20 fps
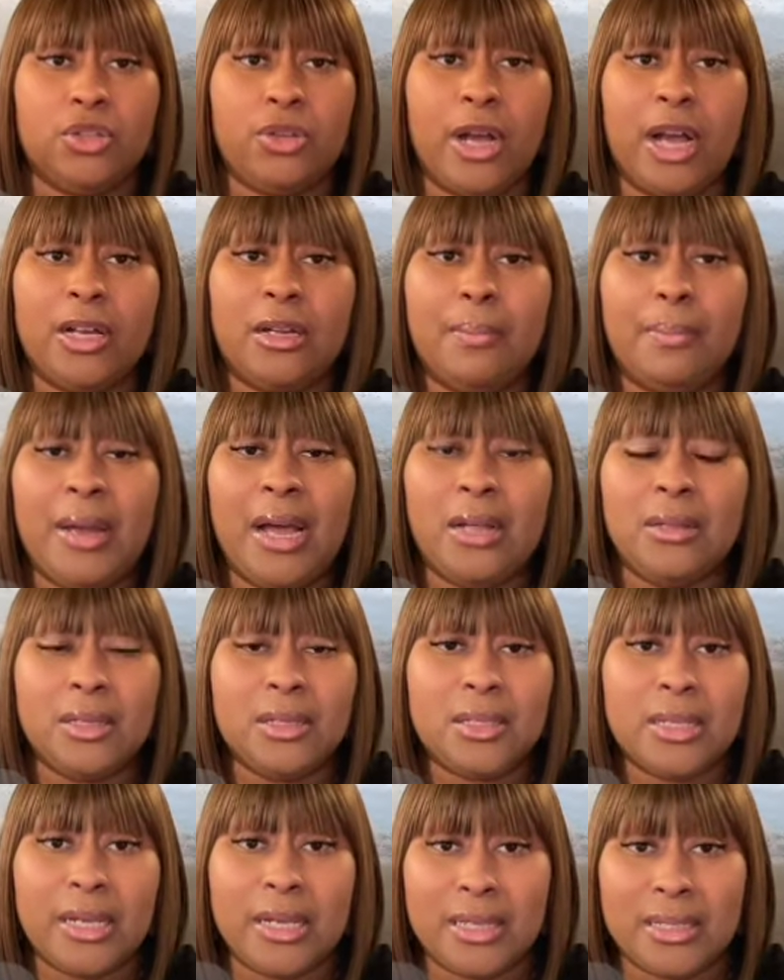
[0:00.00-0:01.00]
trying to
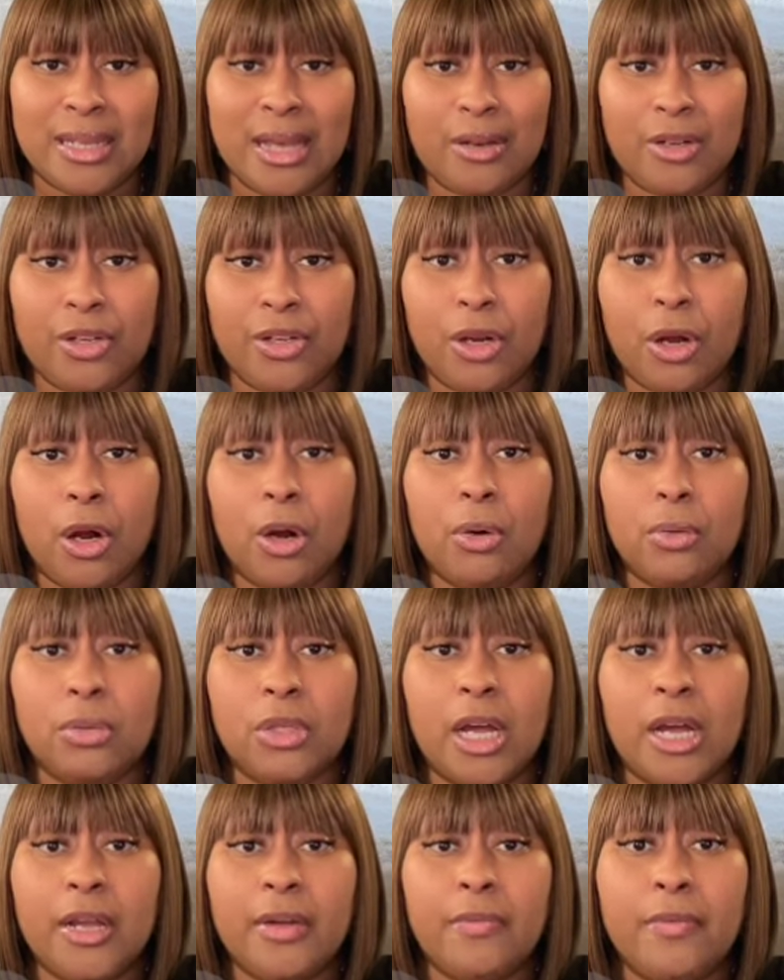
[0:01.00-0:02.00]
balance things out in your
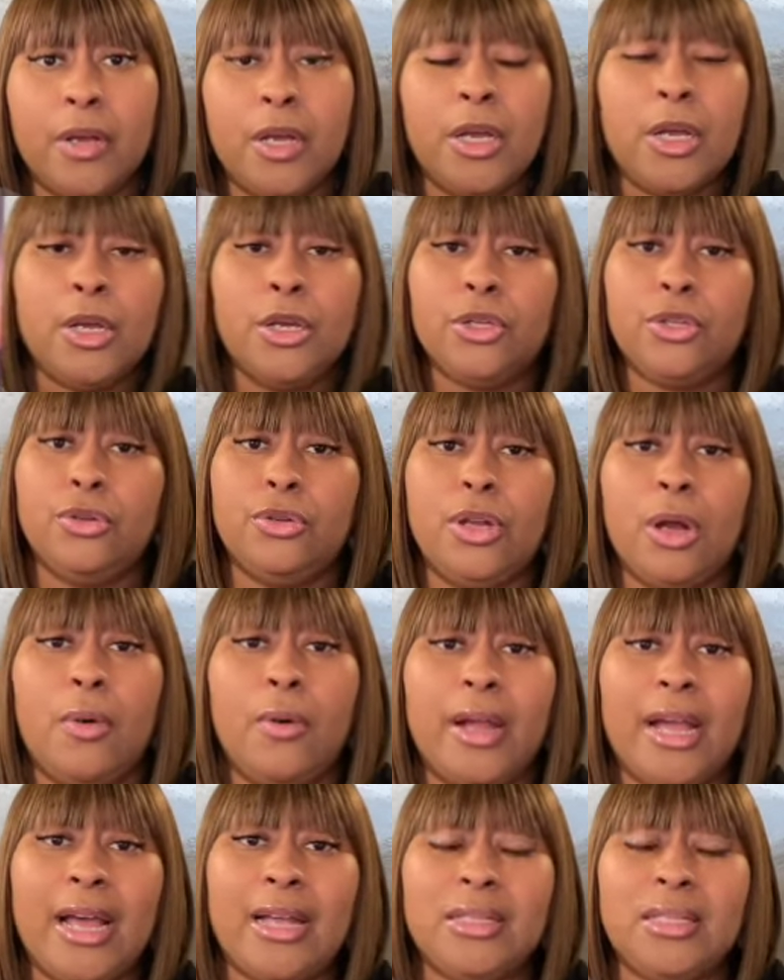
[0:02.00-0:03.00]
own life. You
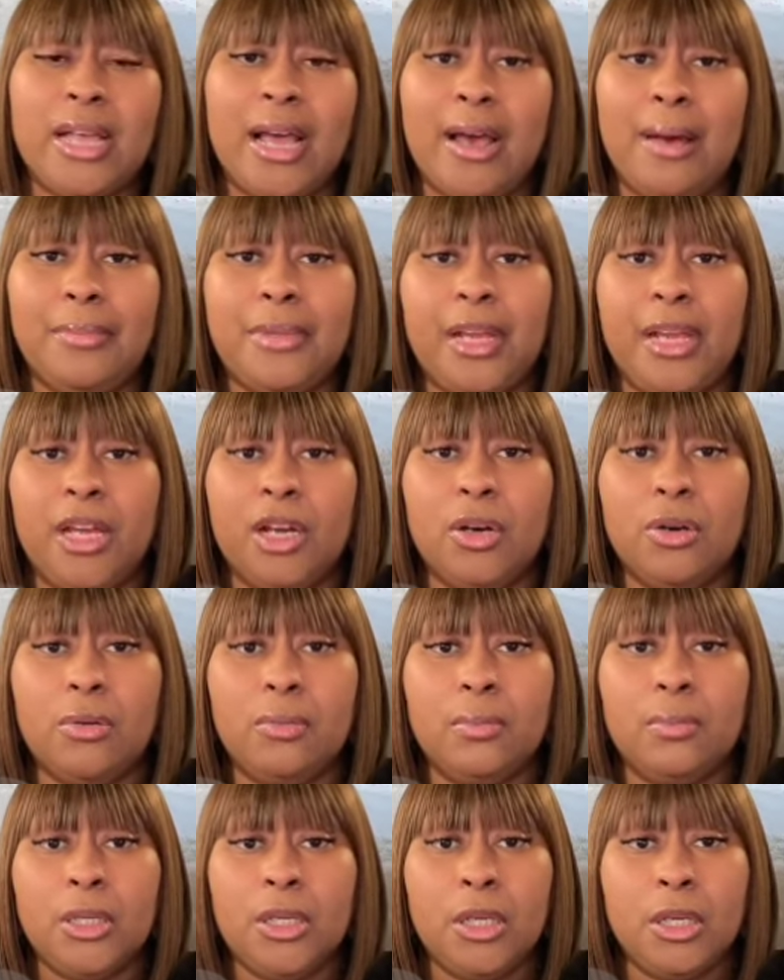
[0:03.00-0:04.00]
don't got time to
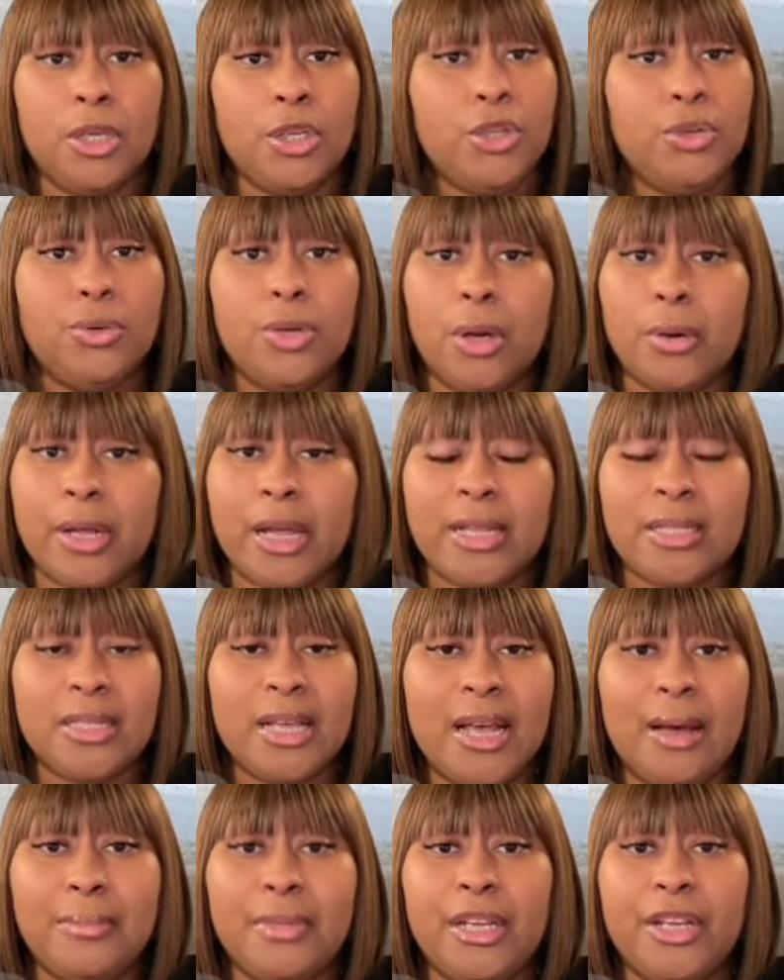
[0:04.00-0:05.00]
help. You don't got
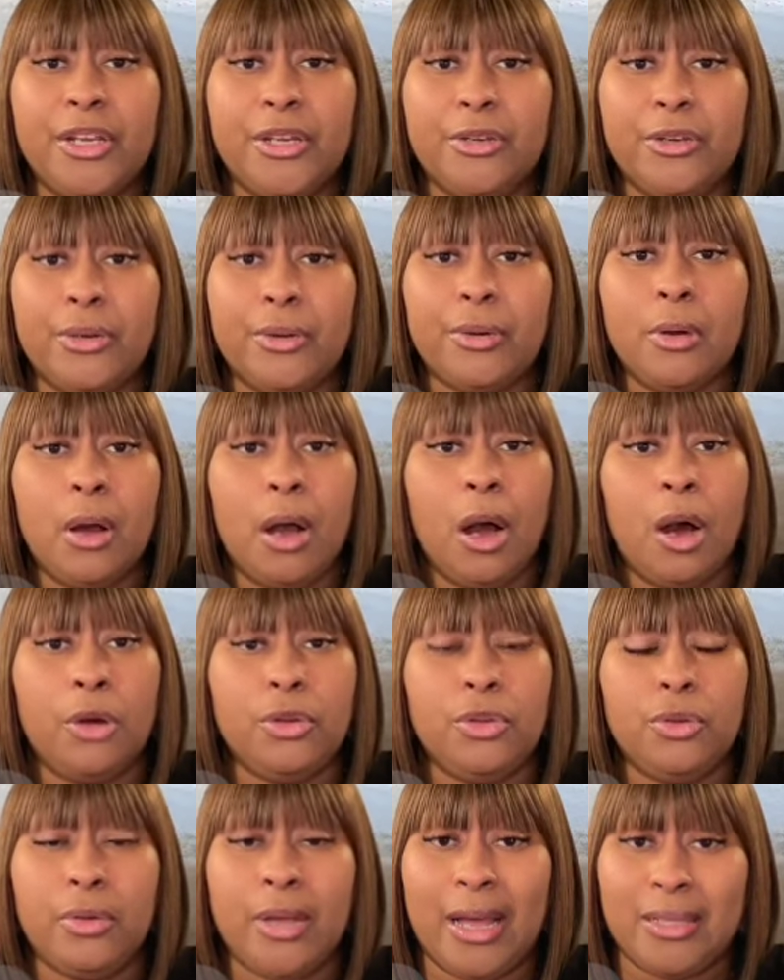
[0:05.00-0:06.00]
time to hinder.
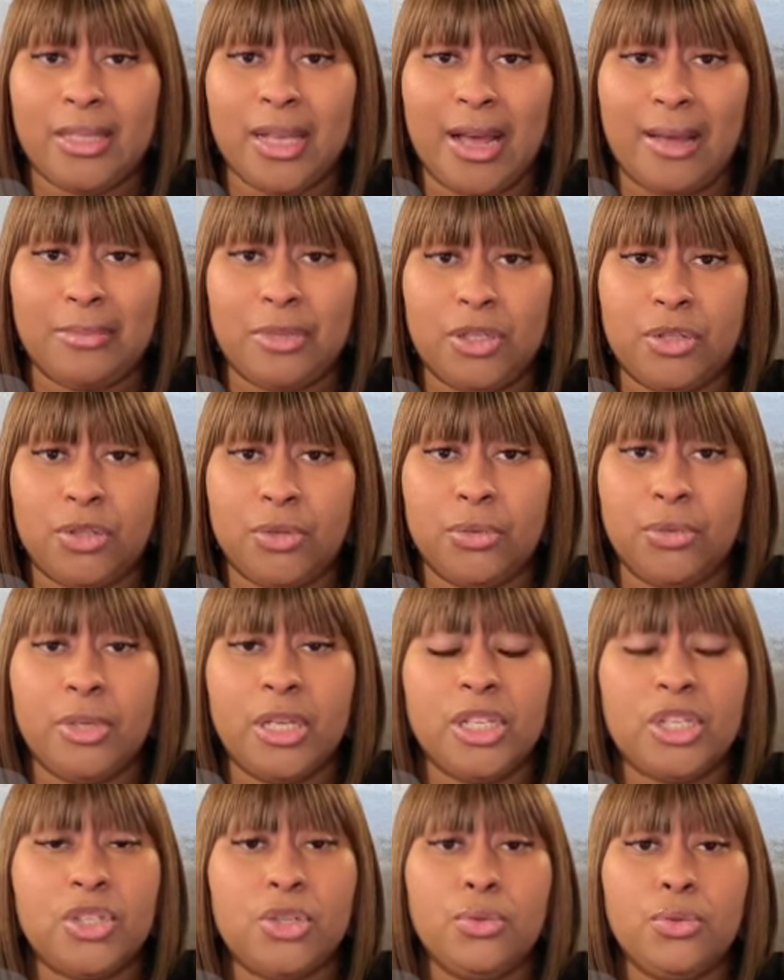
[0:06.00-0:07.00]
All you got time to do
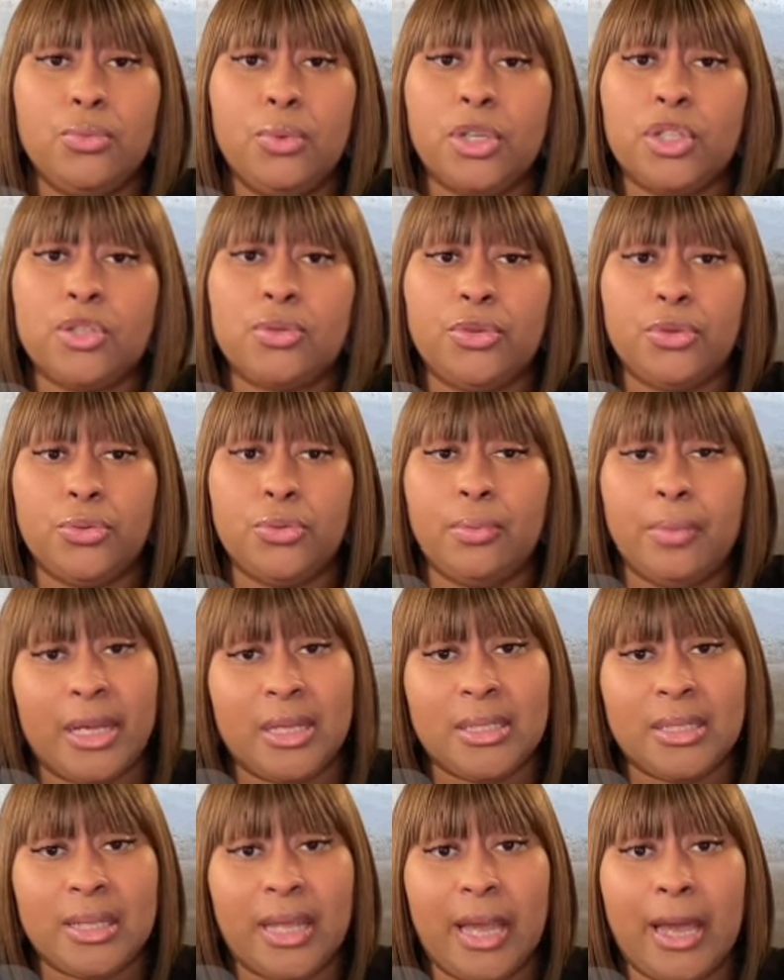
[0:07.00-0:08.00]
is do what you do
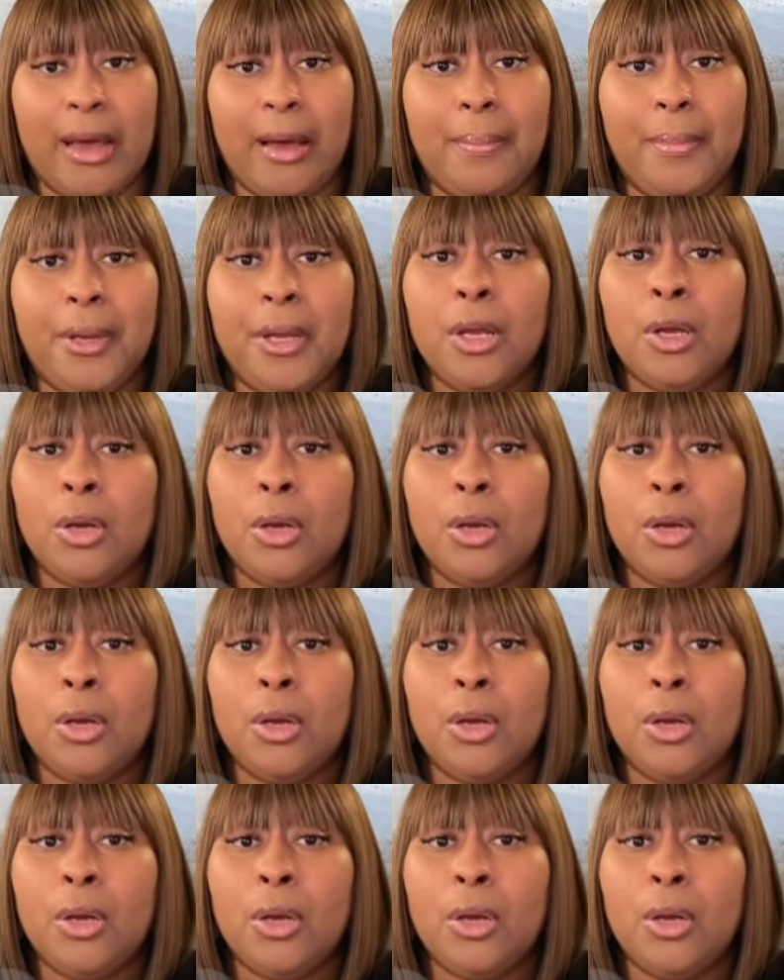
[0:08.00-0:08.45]
best, Cap.